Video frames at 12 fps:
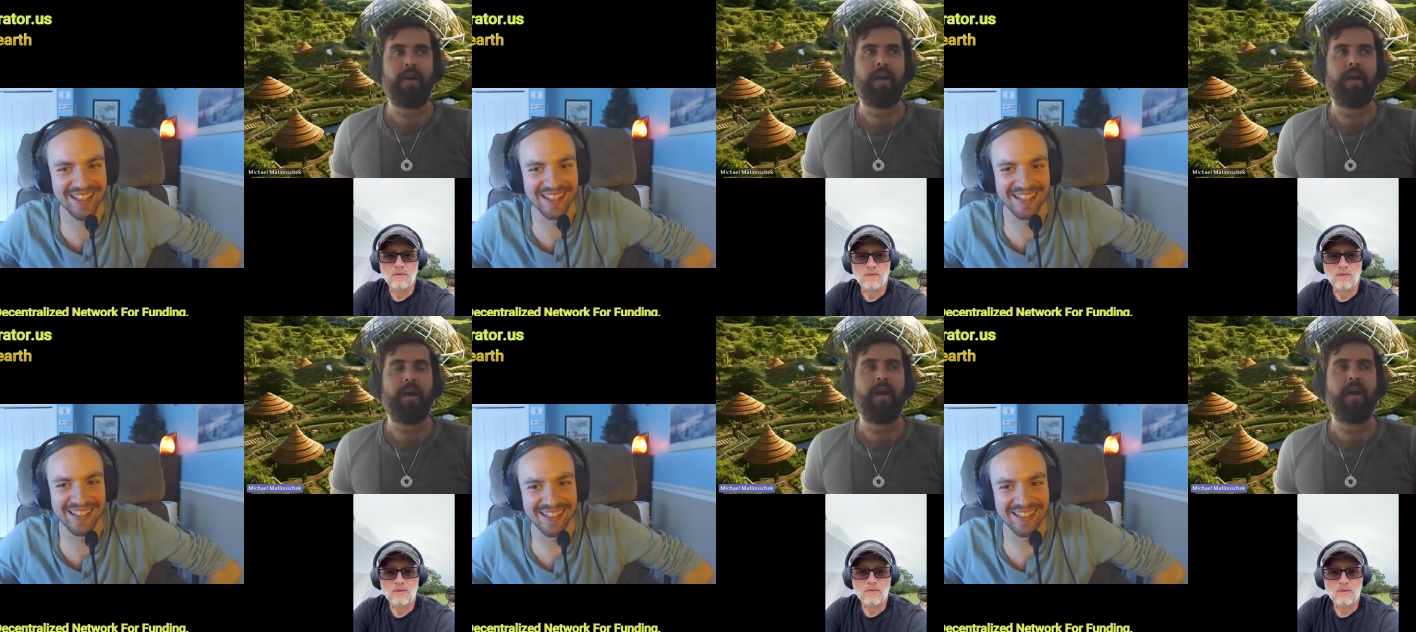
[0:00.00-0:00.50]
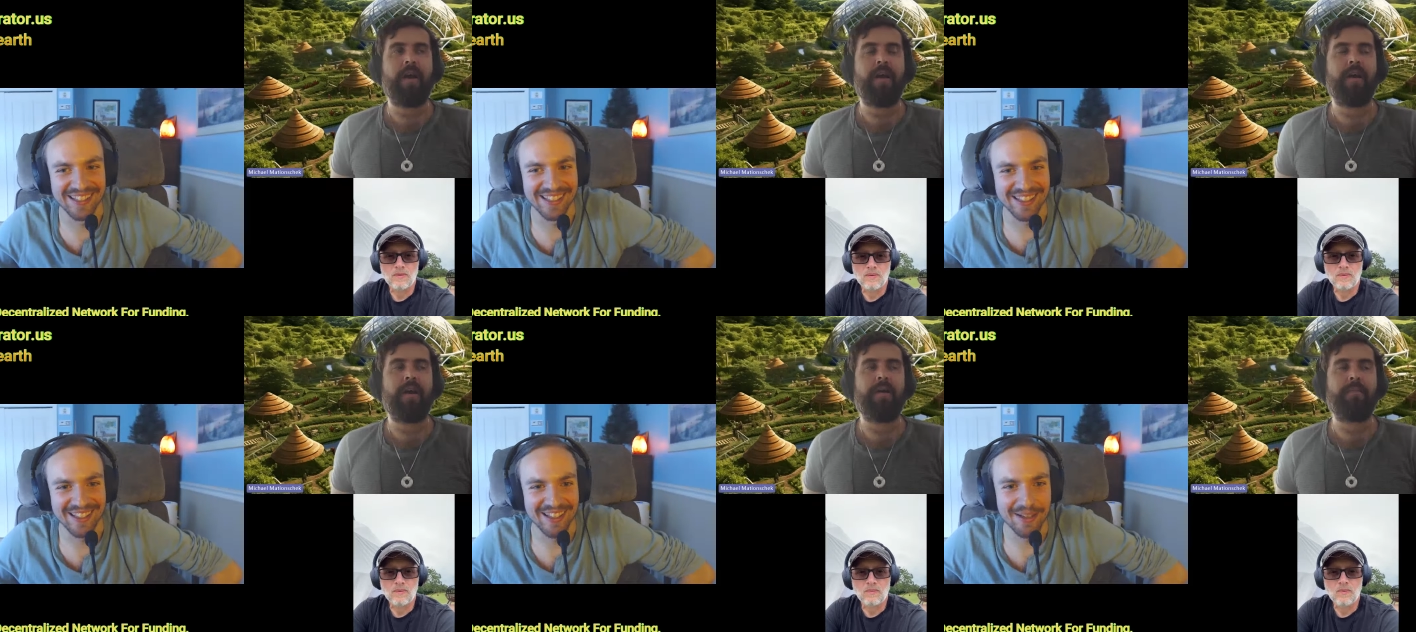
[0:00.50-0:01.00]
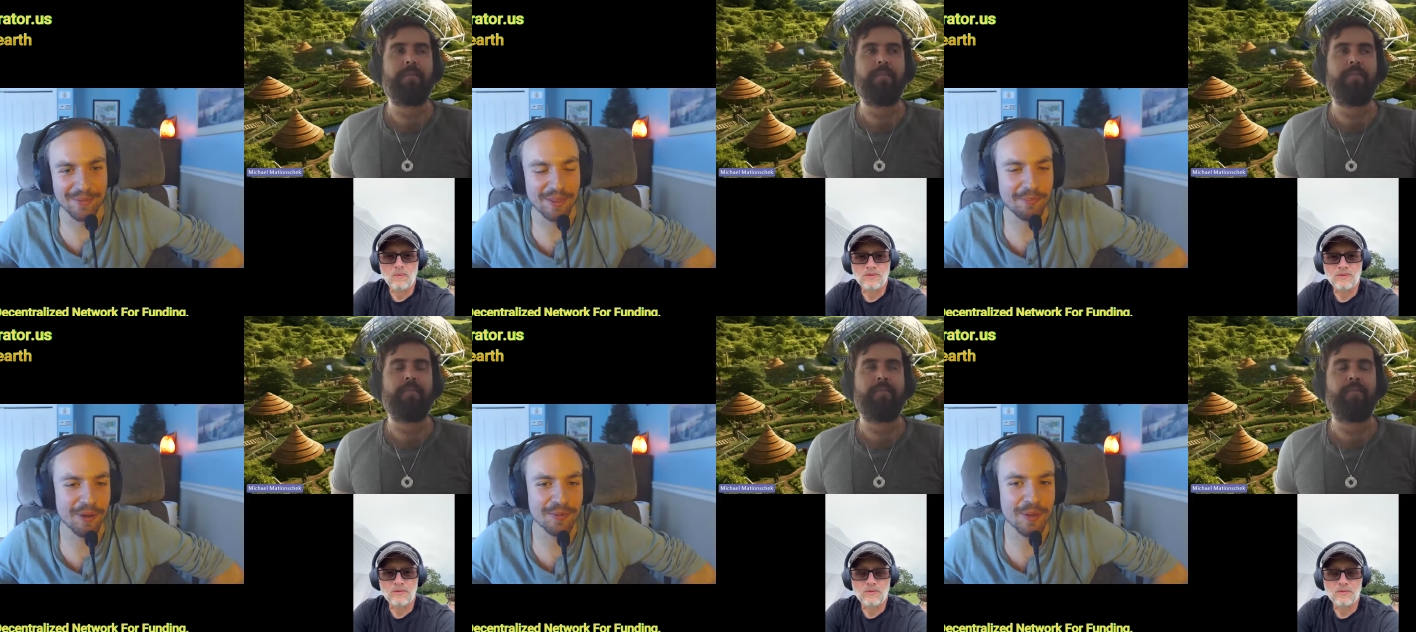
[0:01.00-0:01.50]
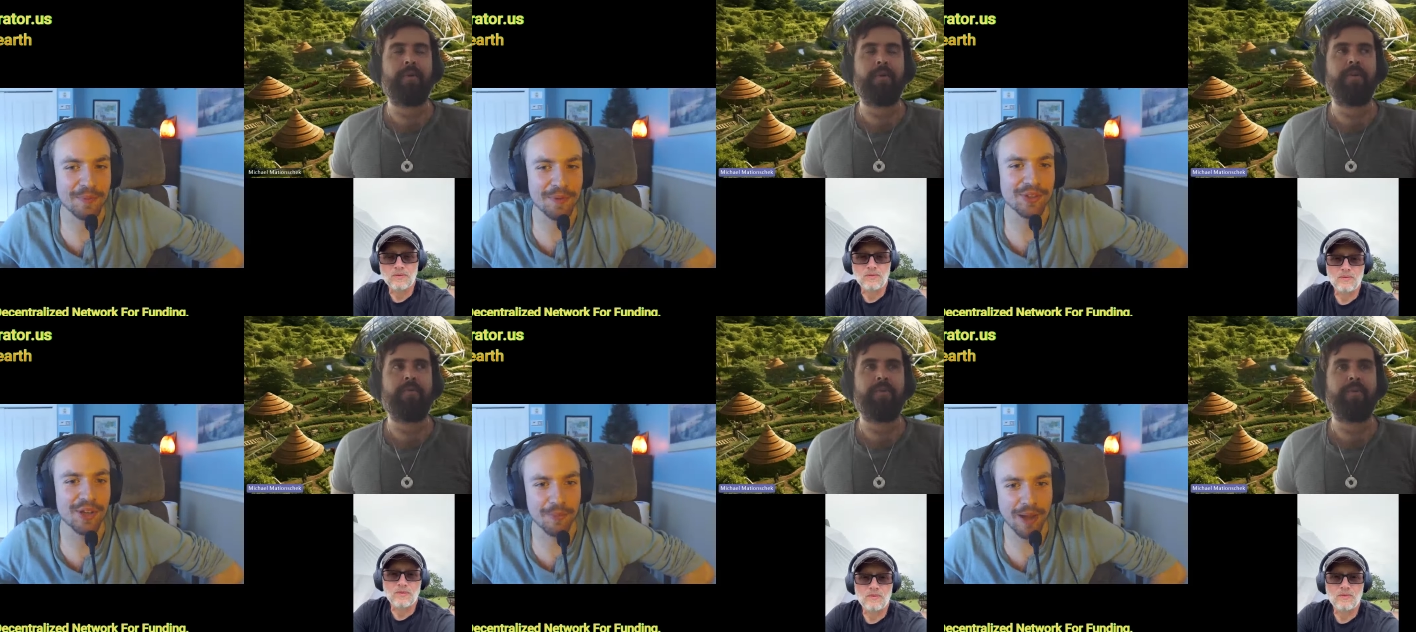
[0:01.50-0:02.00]
Speaker 1: um, I mean, most
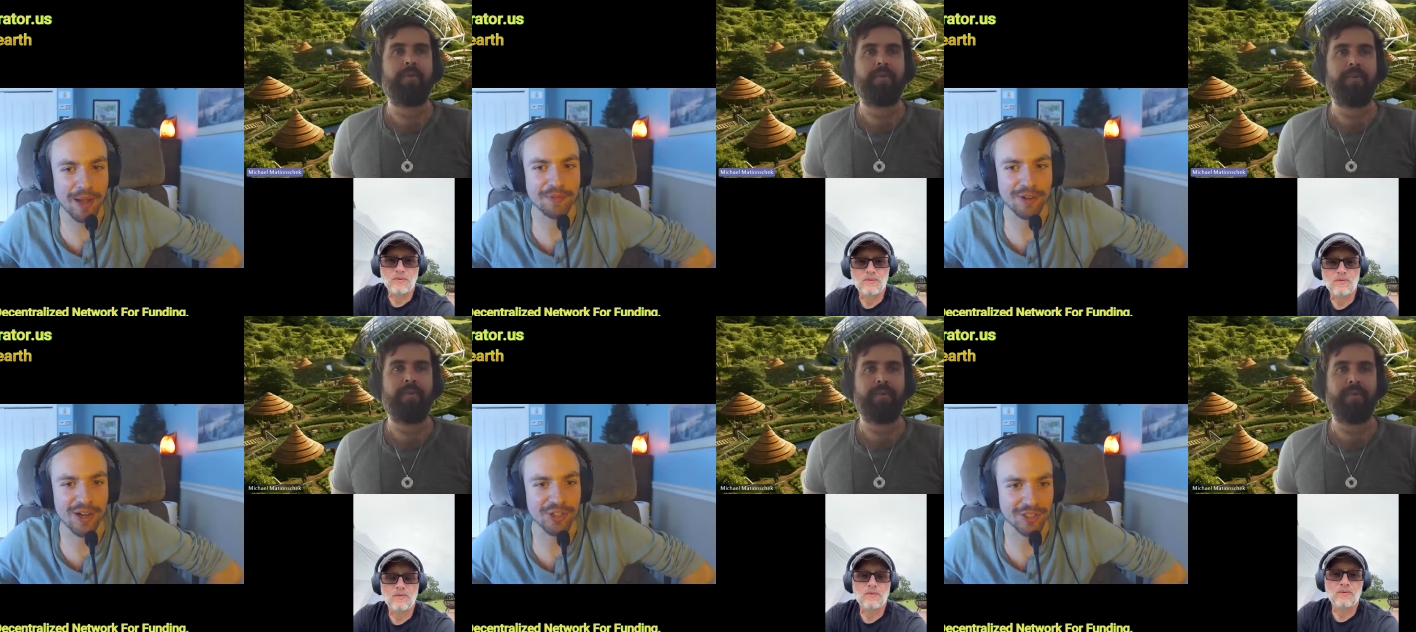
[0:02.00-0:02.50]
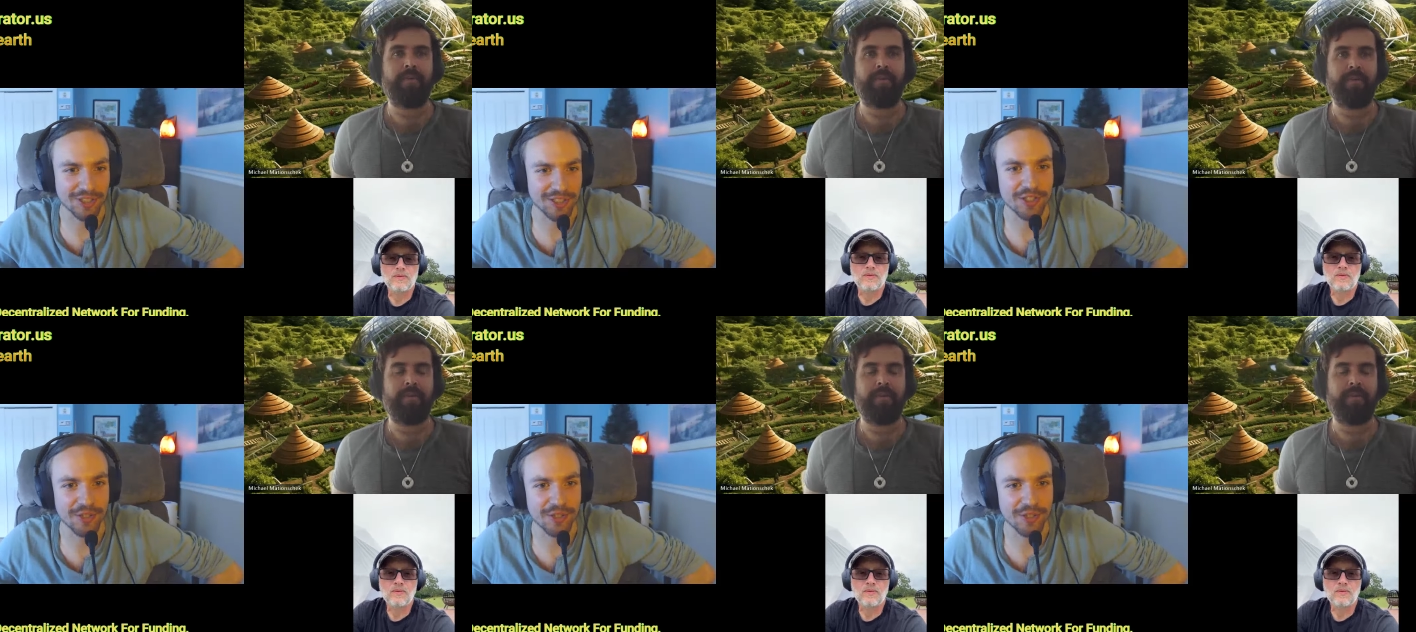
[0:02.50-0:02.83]
people know my project